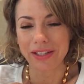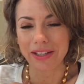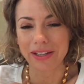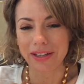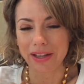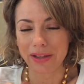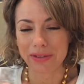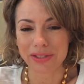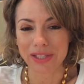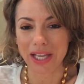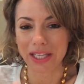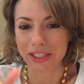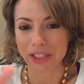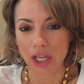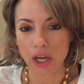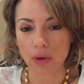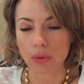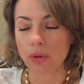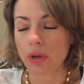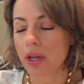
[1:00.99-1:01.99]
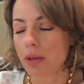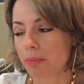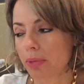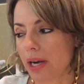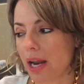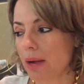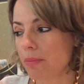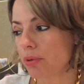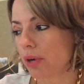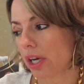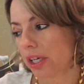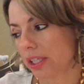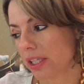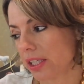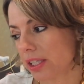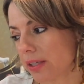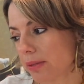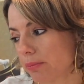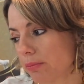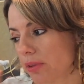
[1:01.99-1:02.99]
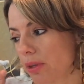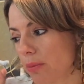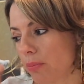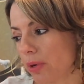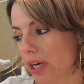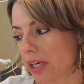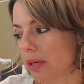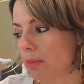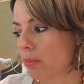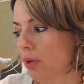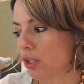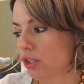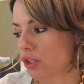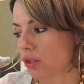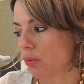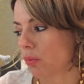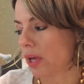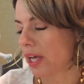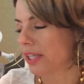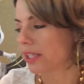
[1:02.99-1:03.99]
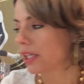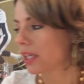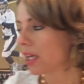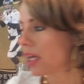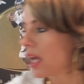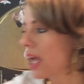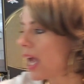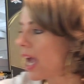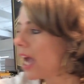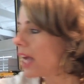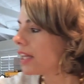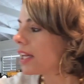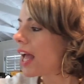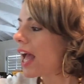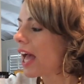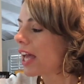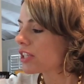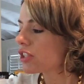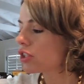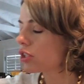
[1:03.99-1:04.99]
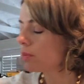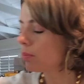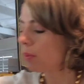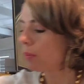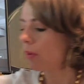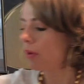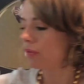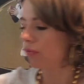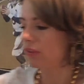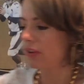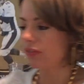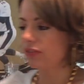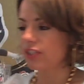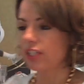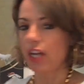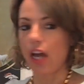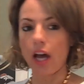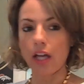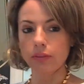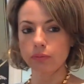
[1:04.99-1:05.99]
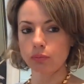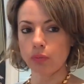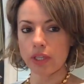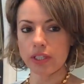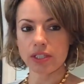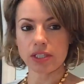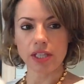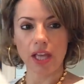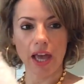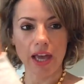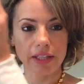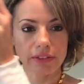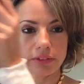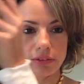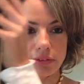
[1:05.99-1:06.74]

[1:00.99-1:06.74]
And I was like, no. But I brought him the Brandon Marshall one. And it has Super Bowl 50 on one side.